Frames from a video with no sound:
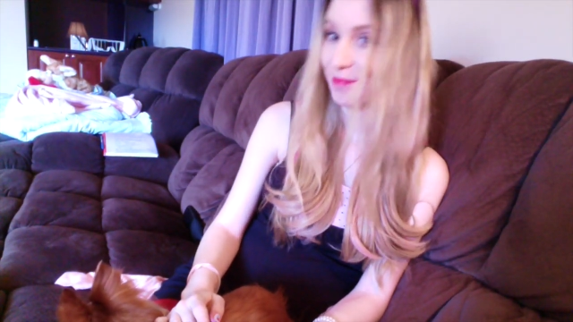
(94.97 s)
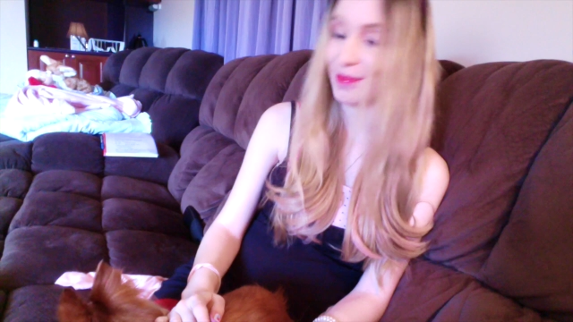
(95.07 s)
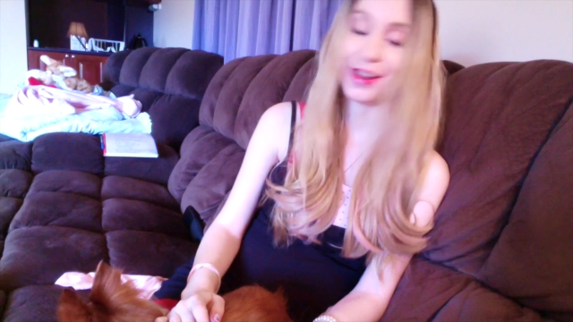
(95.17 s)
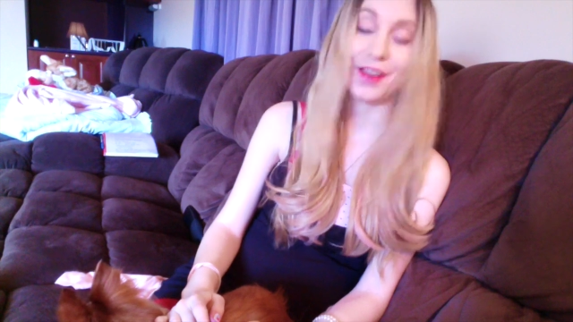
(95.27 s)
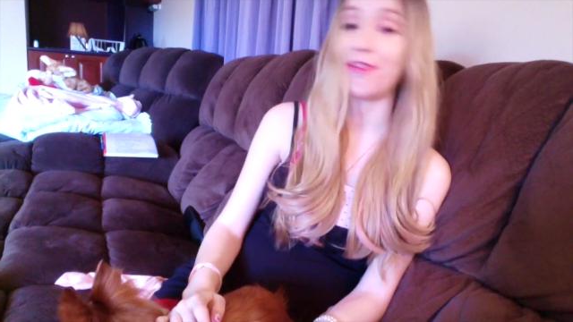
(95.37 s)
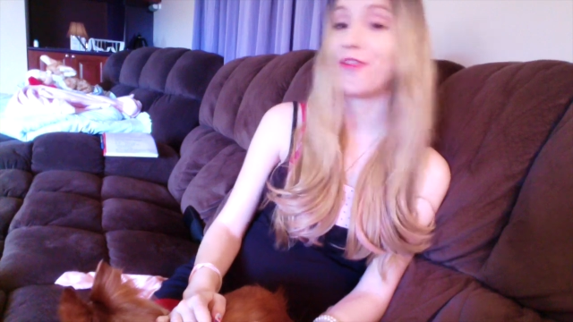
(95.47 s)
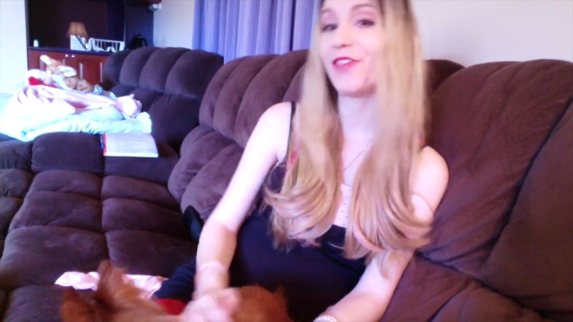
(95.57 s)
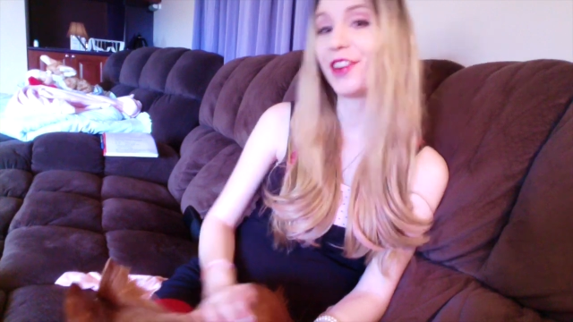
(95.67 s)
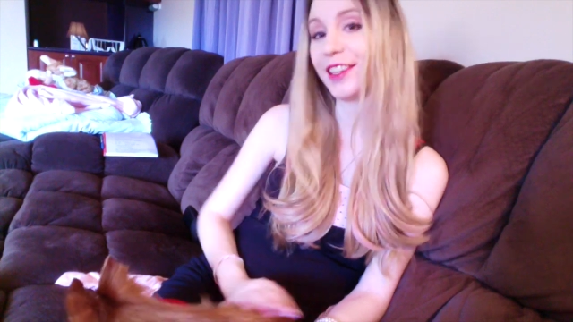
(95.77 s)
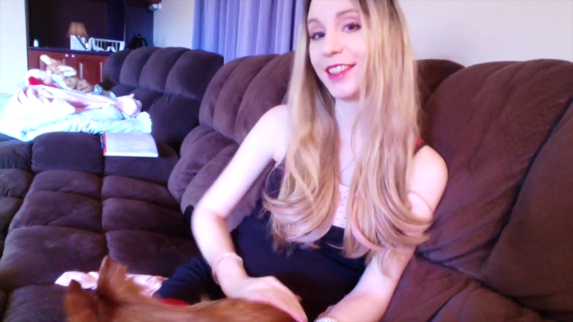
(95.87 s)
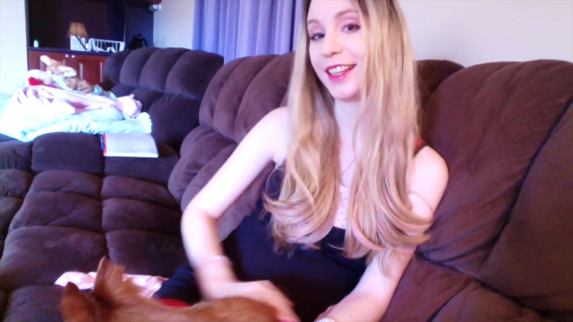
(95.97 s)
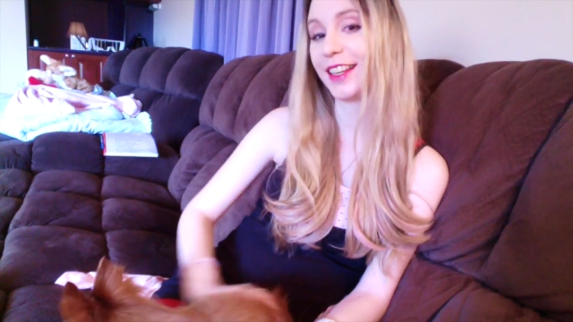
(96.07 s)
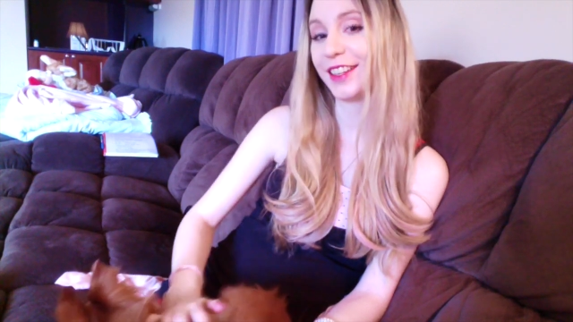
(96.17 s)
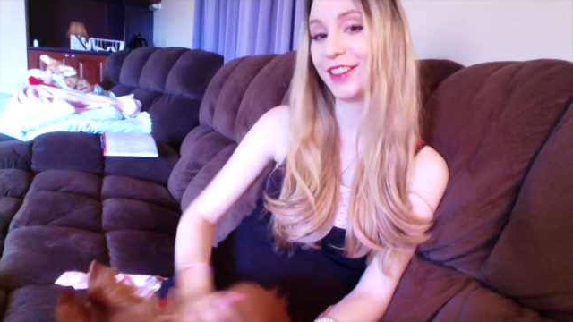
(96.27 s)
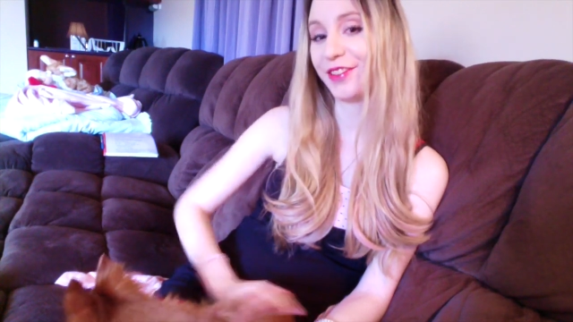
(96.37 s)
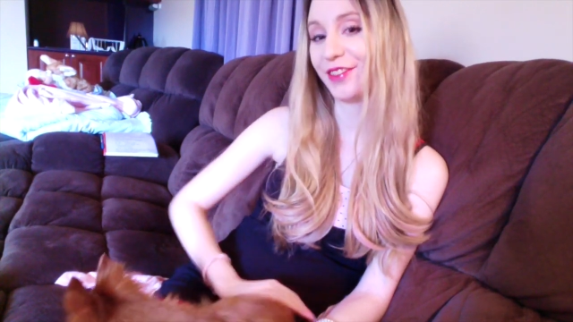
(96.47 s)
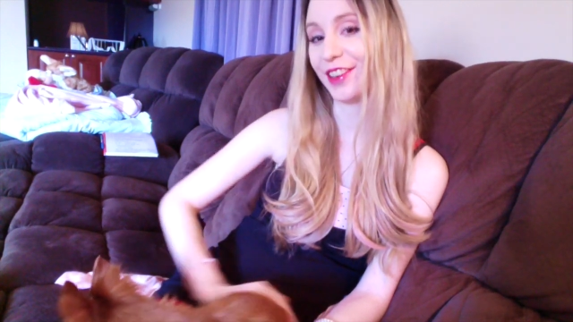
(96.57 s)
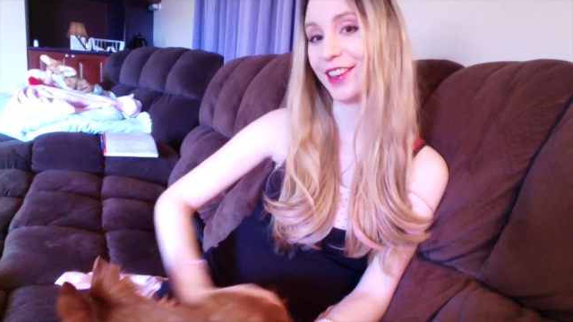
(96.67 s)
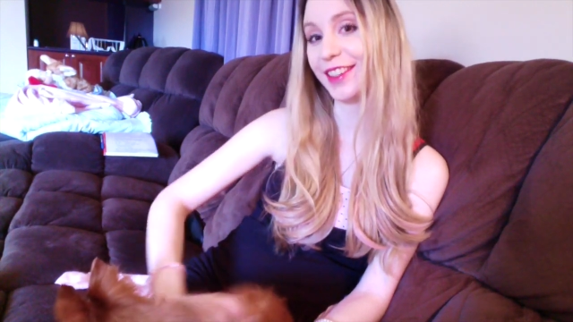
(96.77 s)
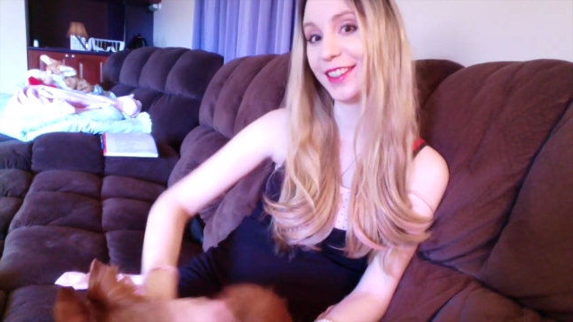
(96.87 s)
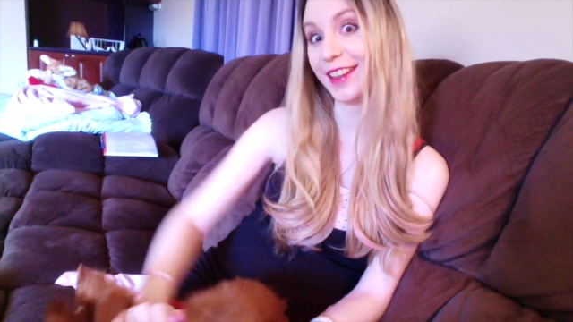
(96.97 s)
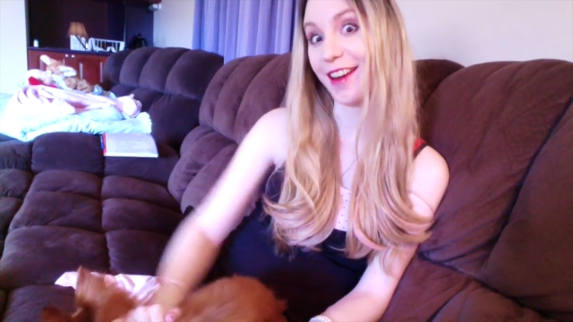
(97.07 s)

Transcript: But first things first,